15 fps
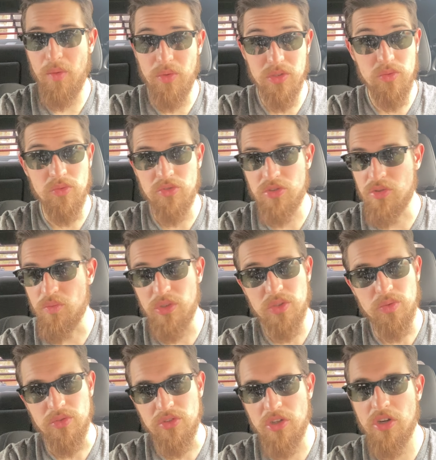which one's
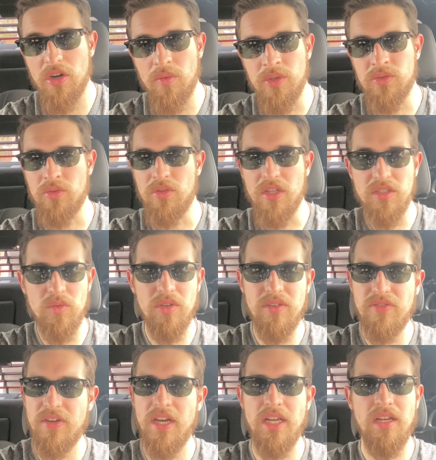hurt, which one doesn't want
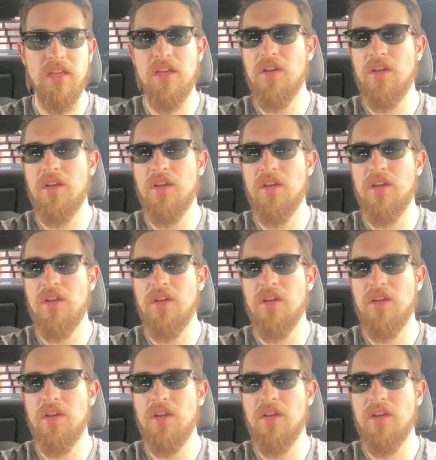to fight,